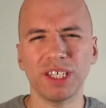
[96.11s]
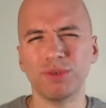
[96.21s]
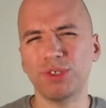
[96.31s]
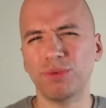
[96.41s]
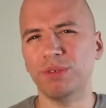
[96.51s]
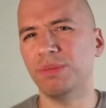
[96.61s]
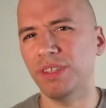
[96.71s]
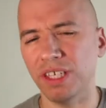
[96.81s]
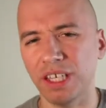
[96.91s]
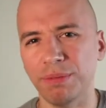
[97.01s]
And that's what you want to be
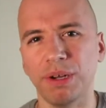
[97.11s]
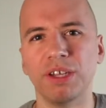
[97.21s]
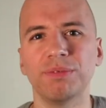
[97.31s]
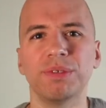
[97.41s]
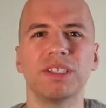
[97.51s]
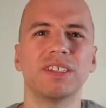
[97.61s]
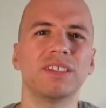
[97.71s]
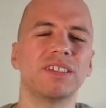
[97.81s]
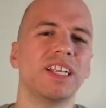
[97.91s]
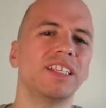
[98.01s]
thinking about because